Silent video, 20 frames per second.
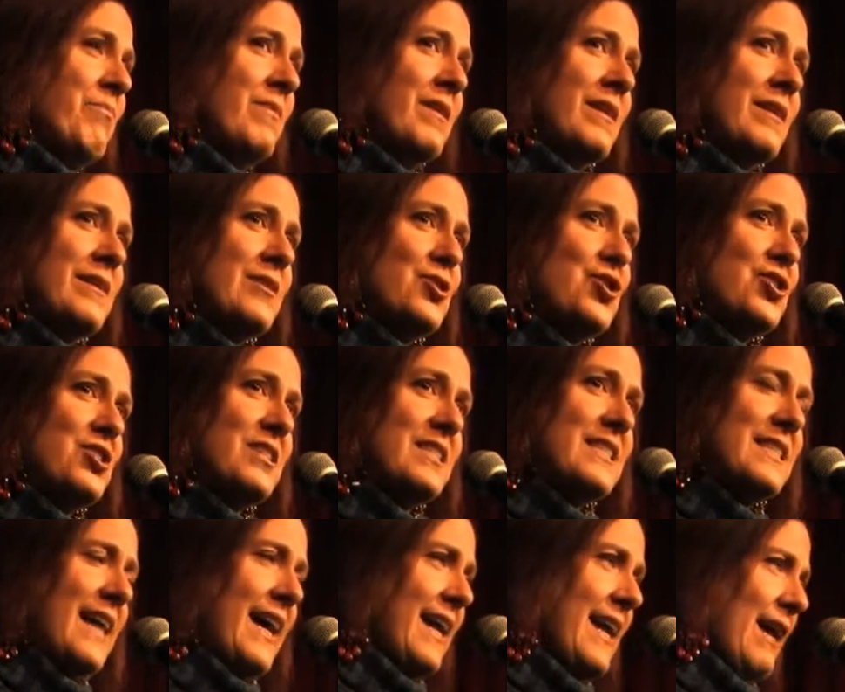she just
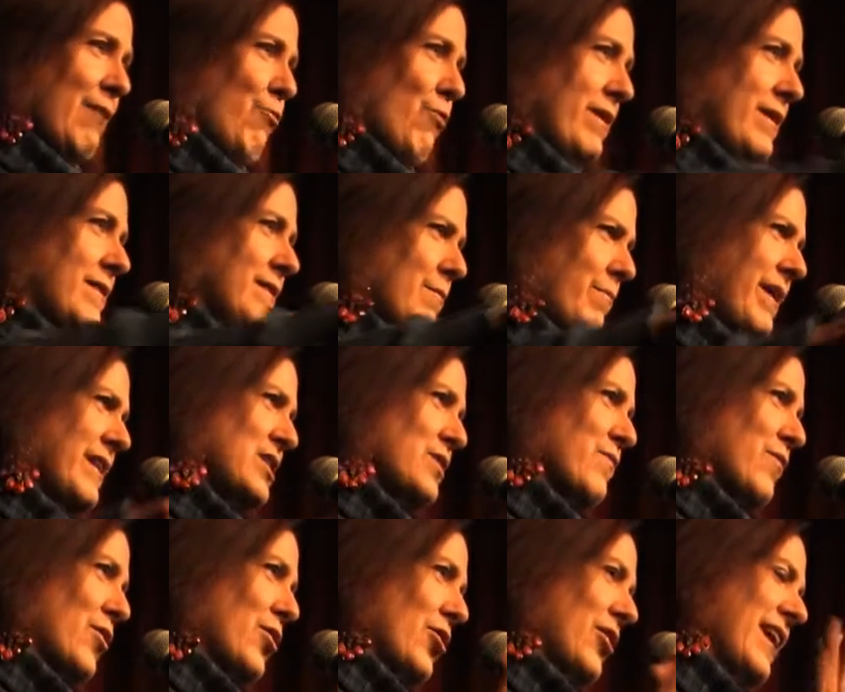said, I want the best
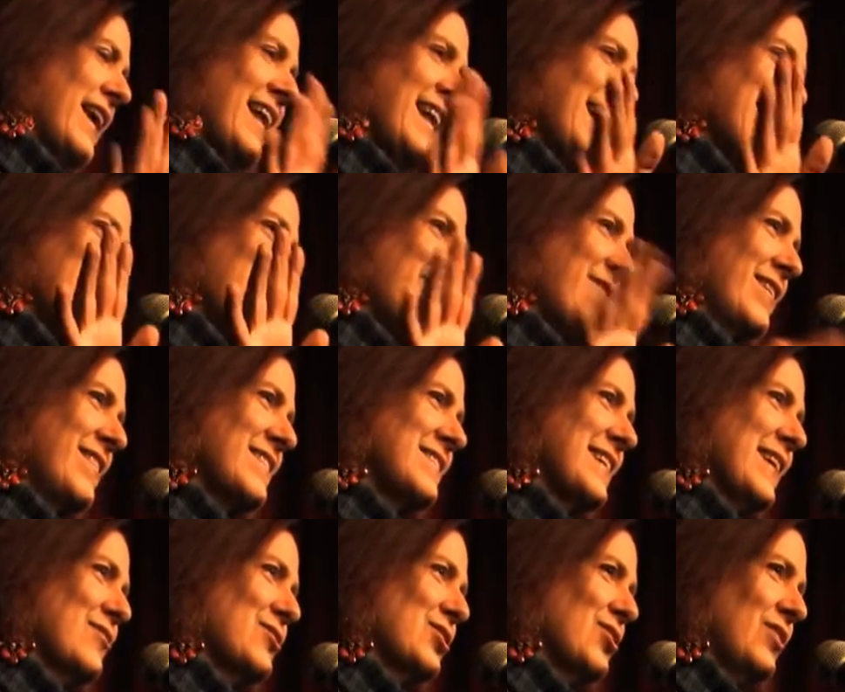for her. Again, I didn't find this
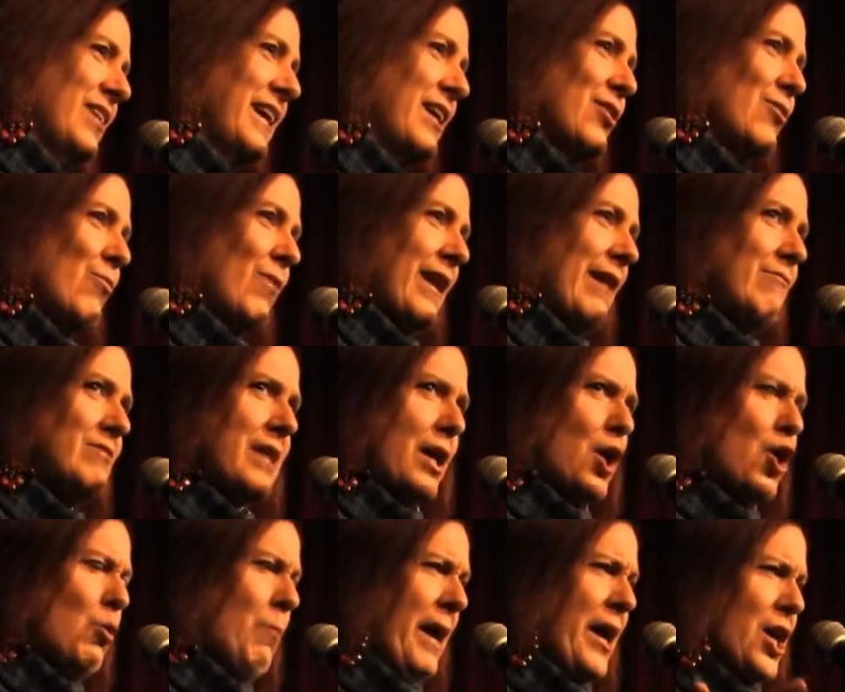out until later when I was like,
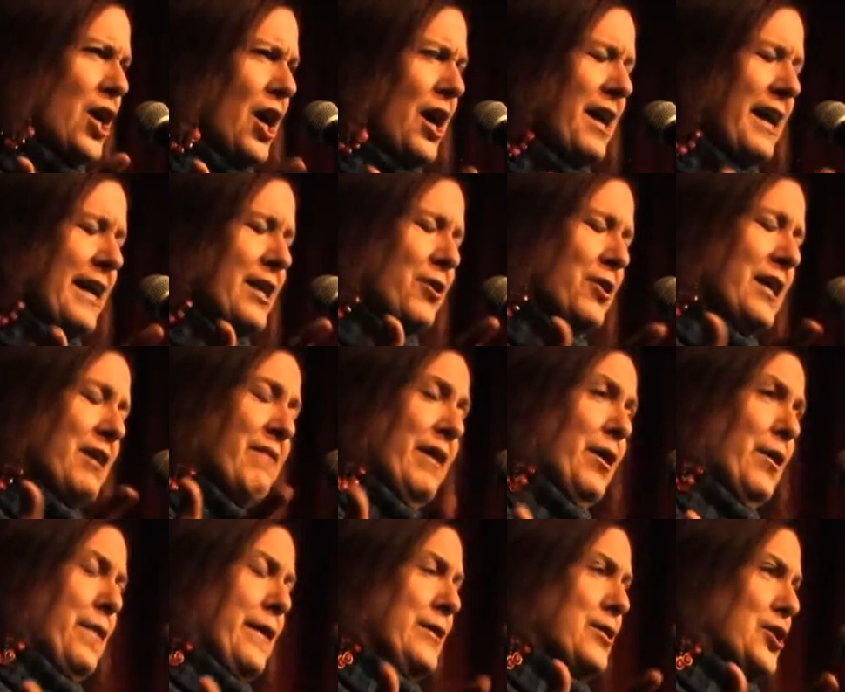oh my God, I don't have
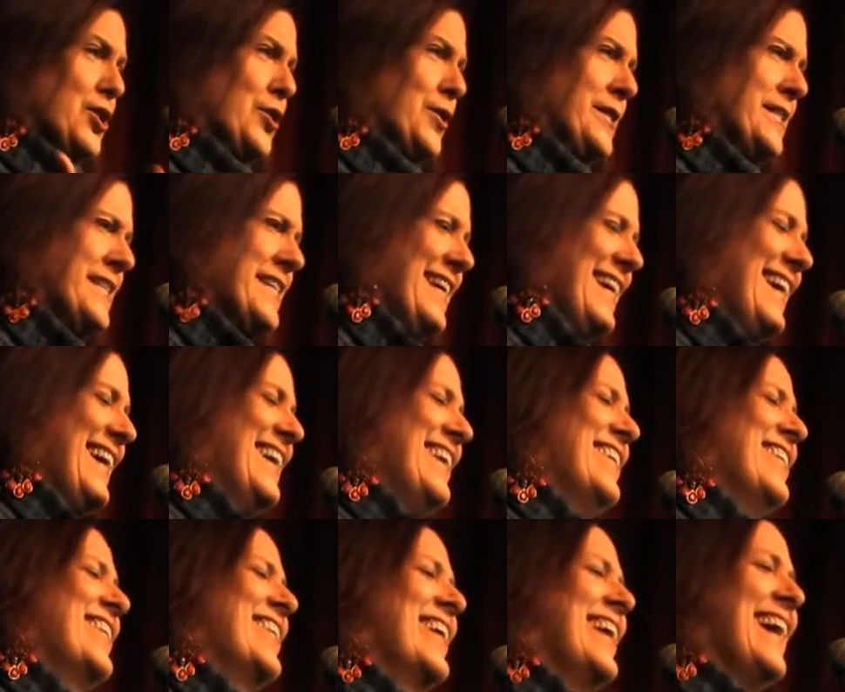health insurance yet,
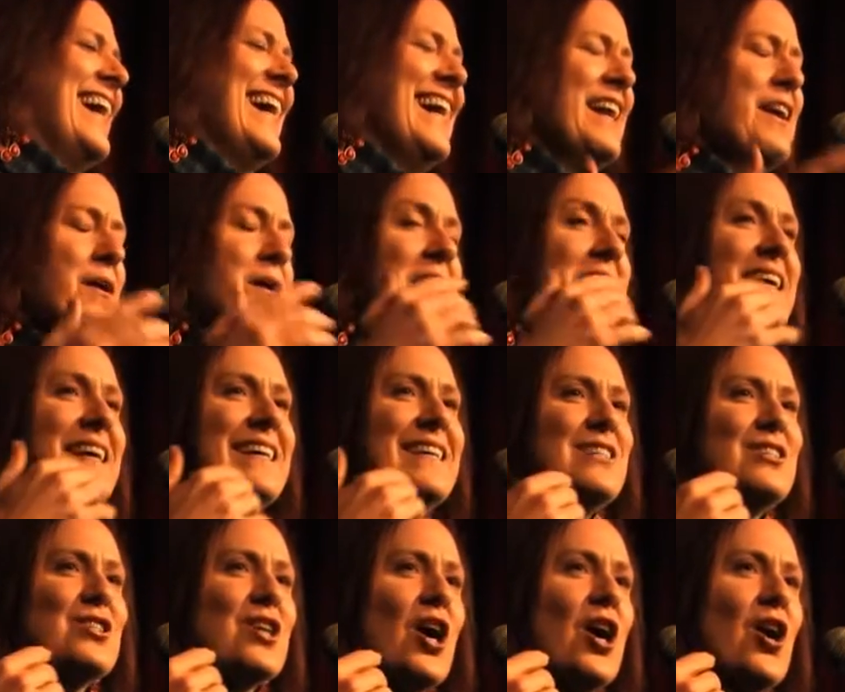right?
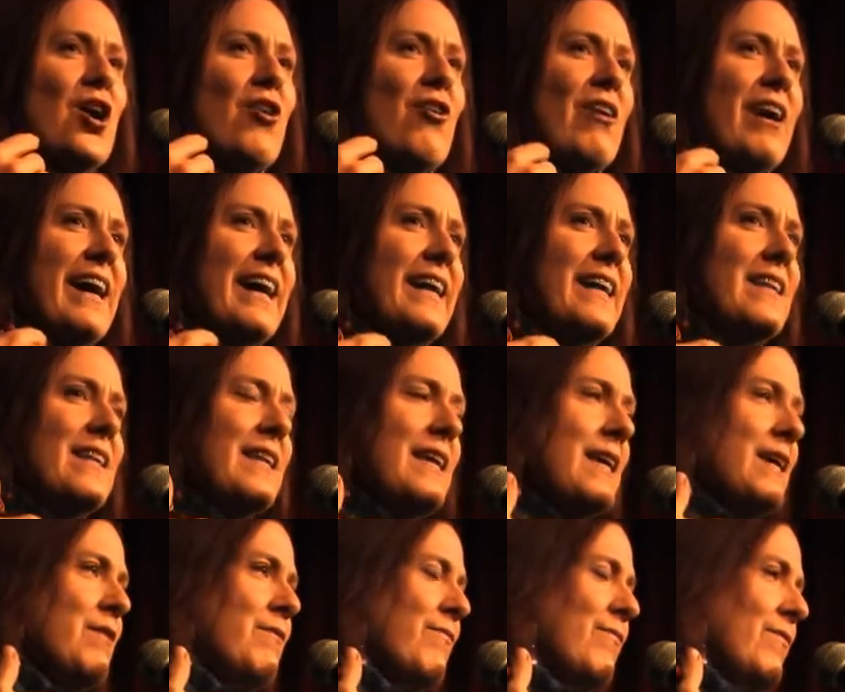So I
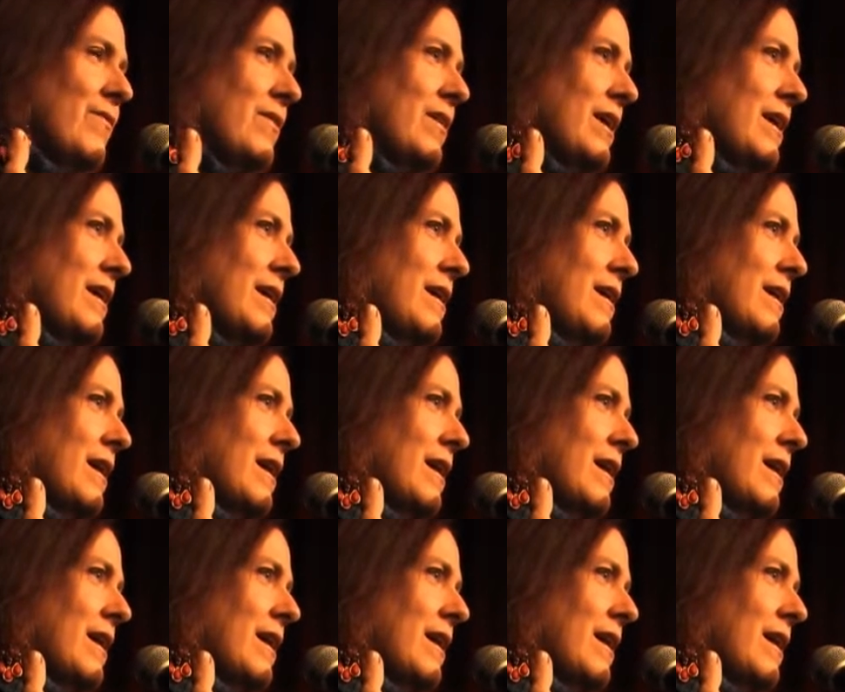leave they